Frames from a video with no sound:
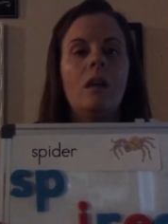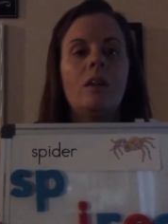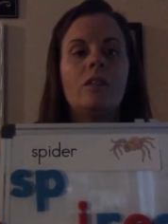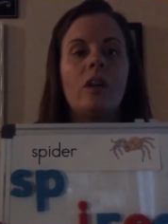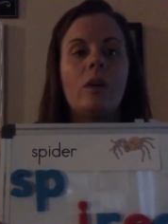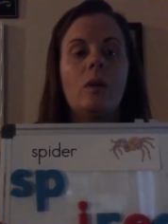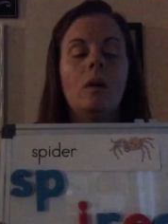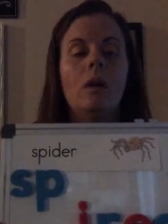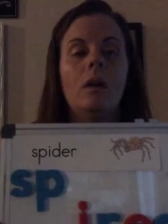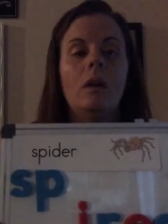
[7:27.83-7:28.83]
So
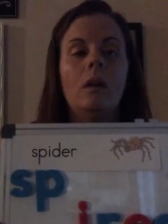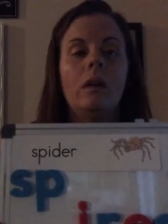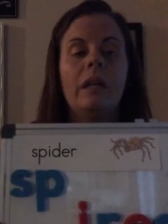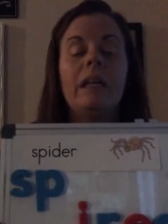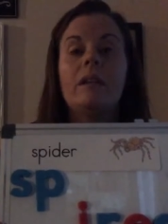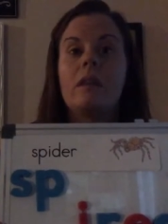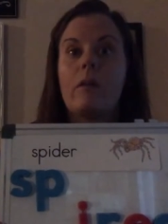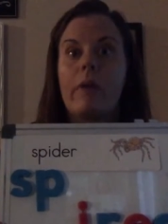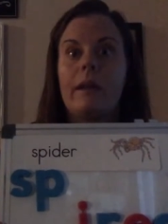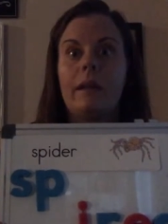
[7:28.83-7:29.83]
he is a
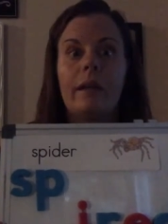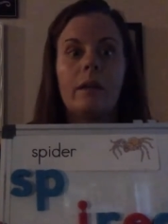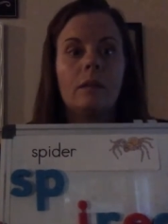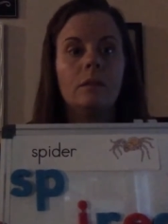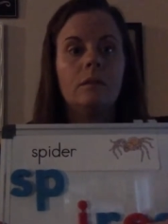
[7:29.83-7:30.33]
red letter.